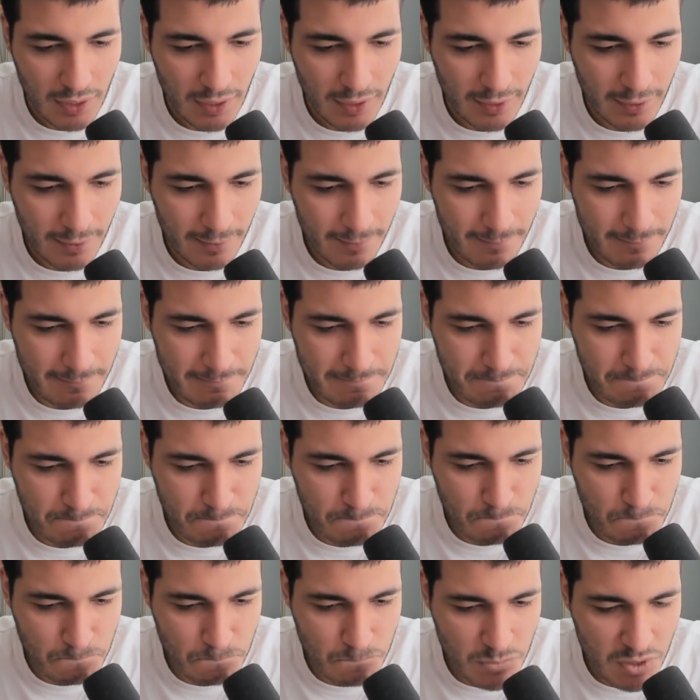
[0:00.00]

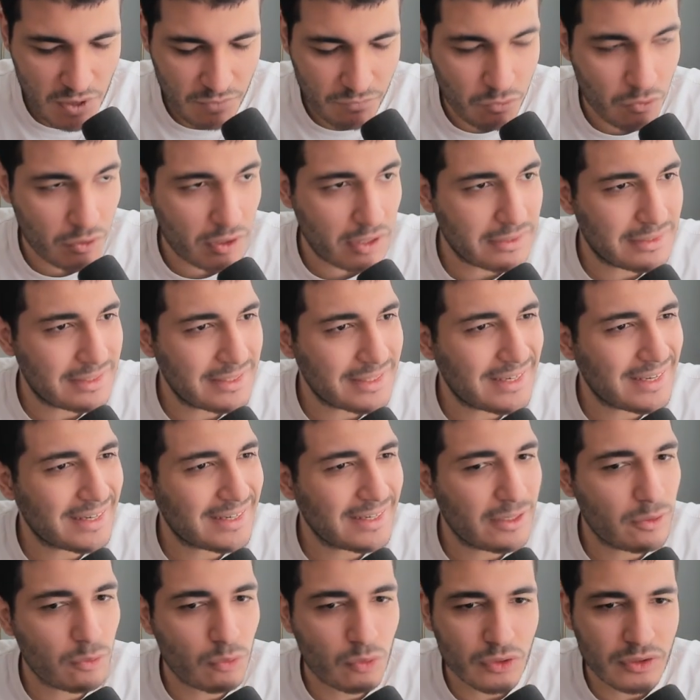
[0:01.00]
Um, if you want to take a
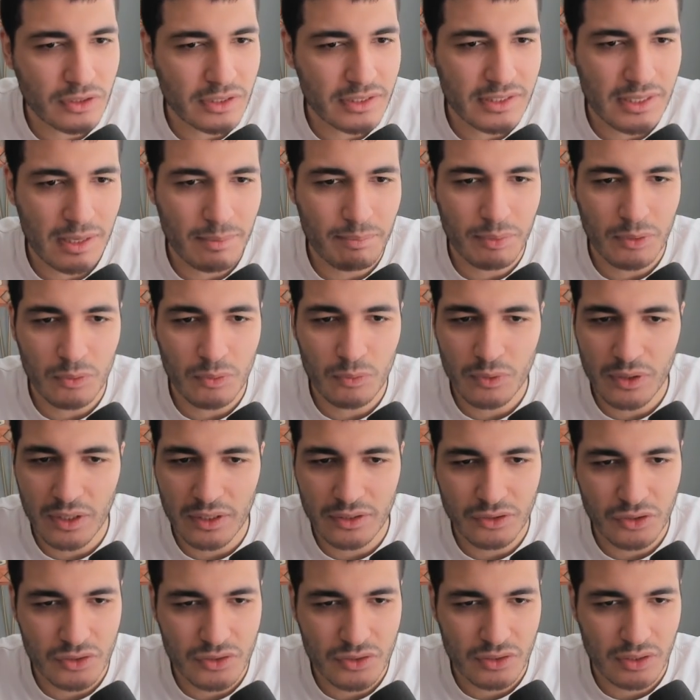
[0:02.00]
real world example, we can
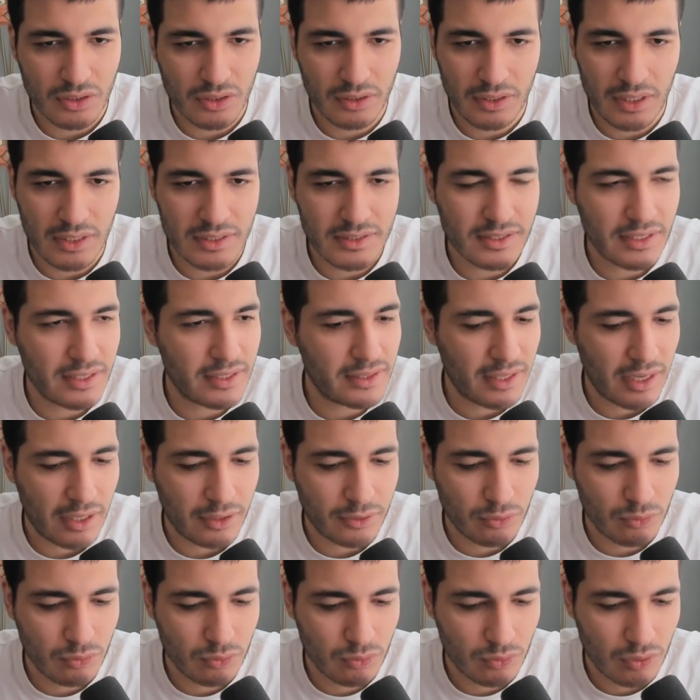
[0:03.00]
just, uh, let's say that
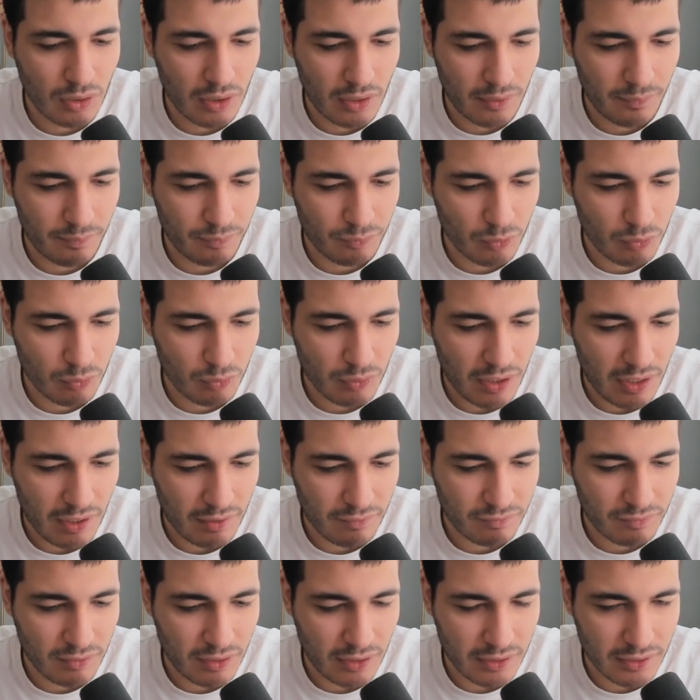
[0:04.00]
you, um, we
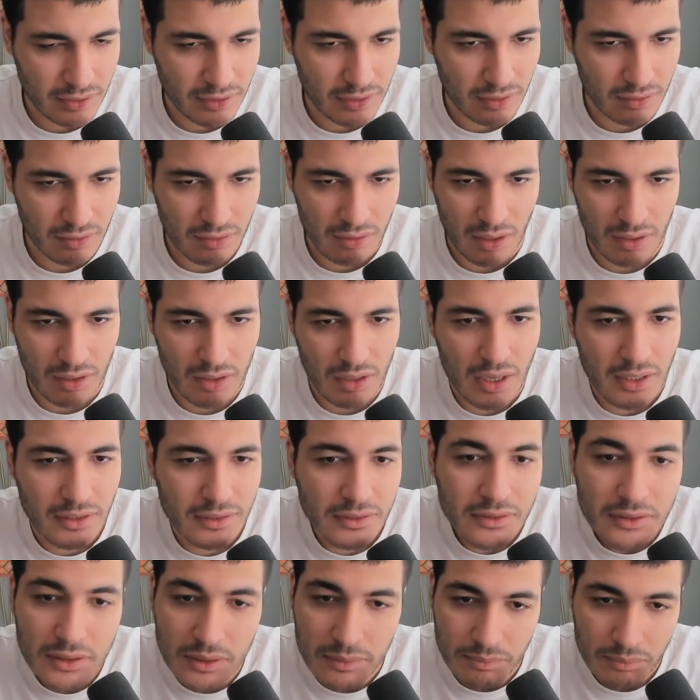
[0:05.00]
have like a, a
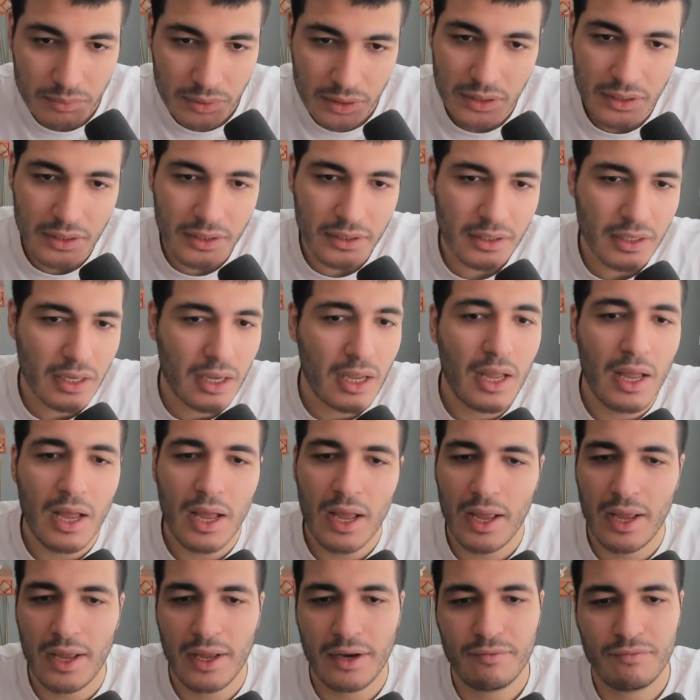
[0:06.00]
client in Berlin
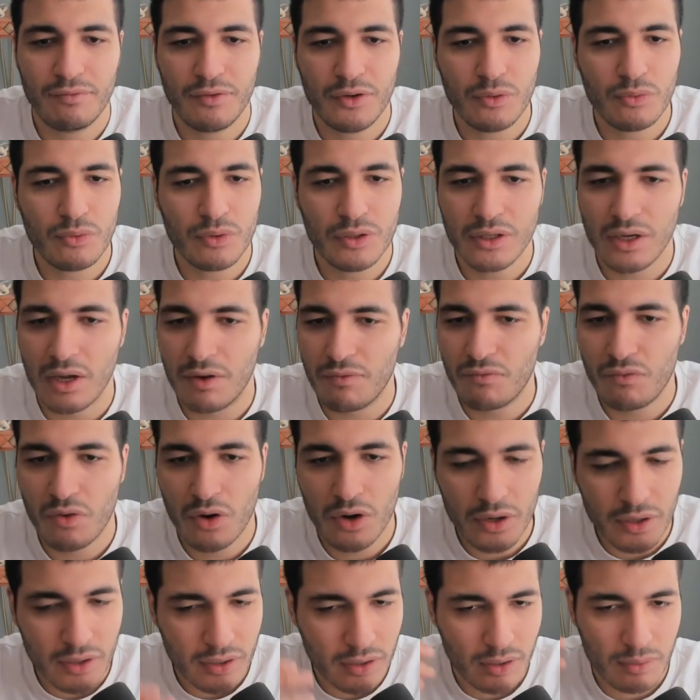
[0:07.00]
and viewing a
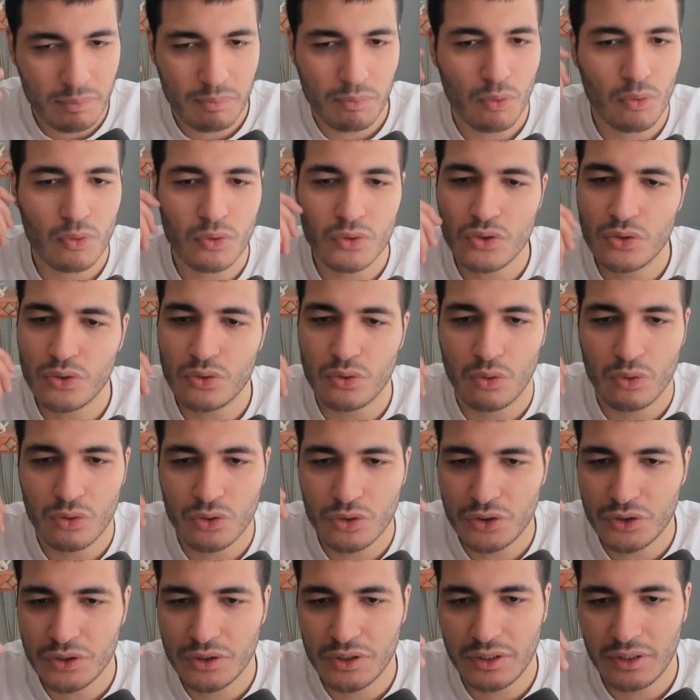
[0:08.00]
viral post
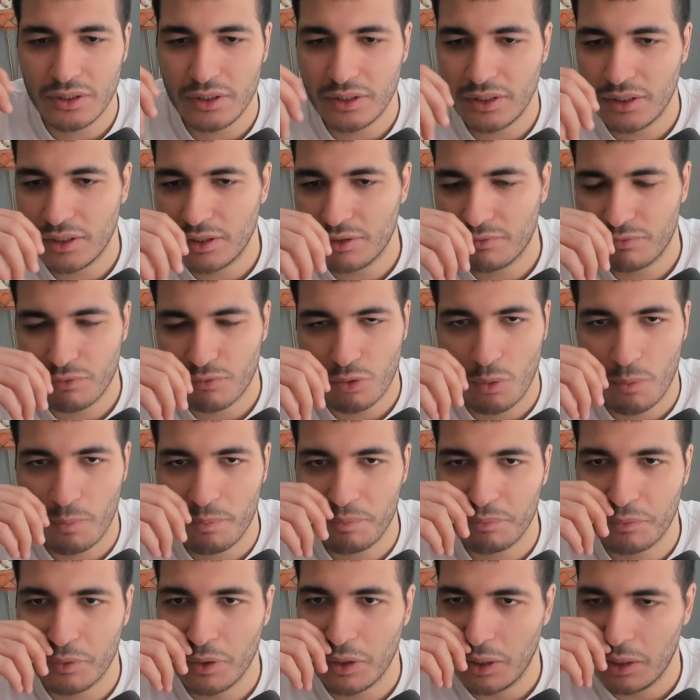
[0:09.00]
originally
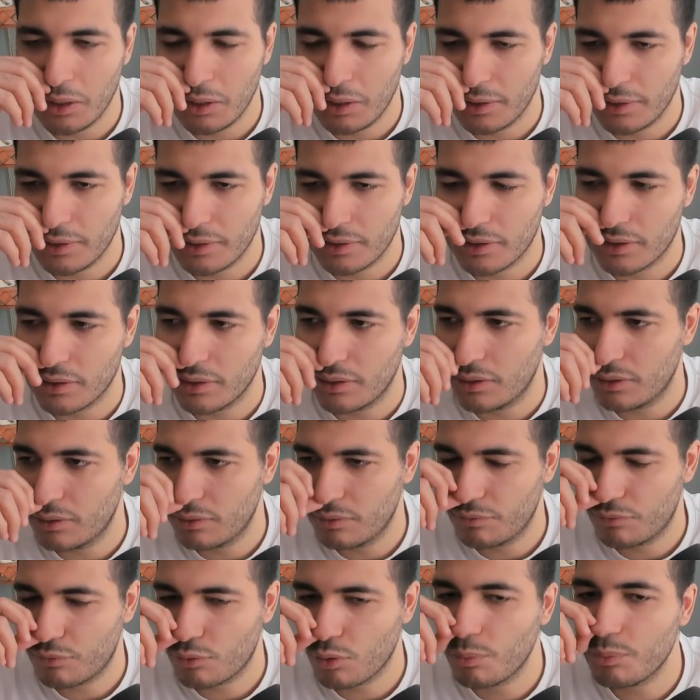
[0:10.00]
from like, uh,
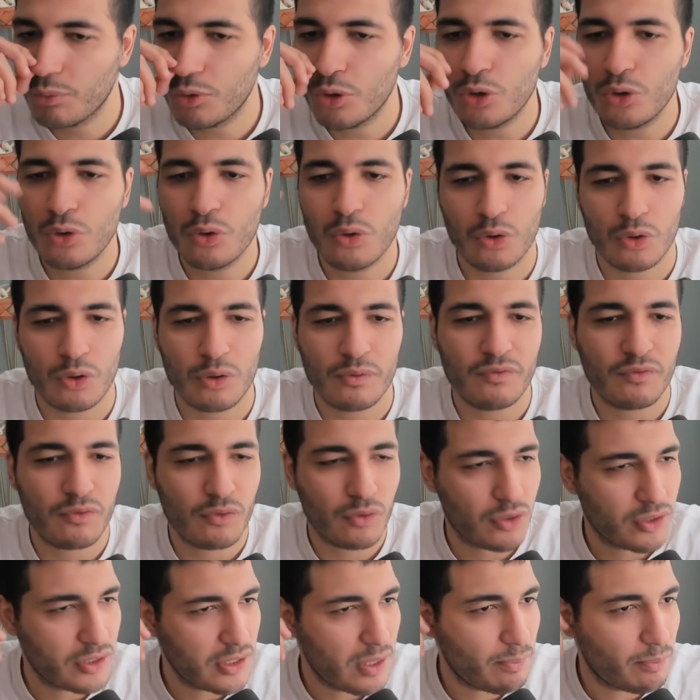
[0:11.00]
from New York, for
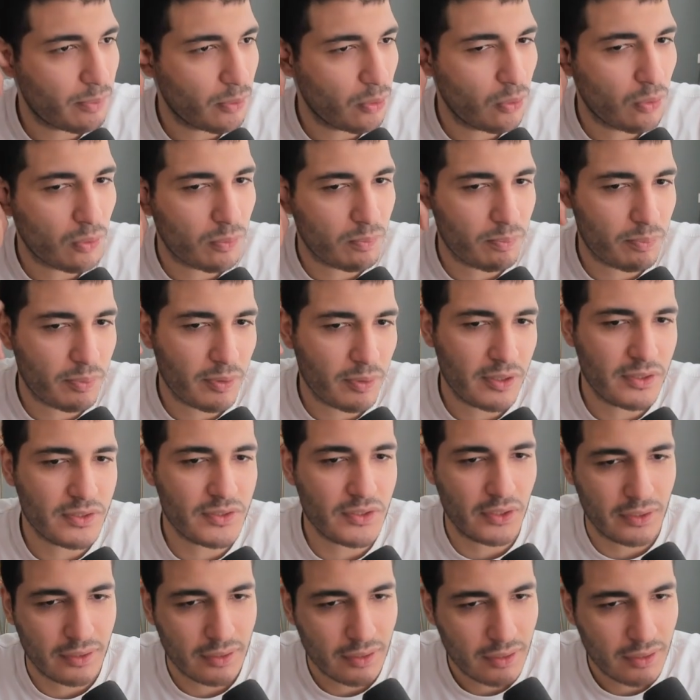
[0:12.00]
example, or Brazil.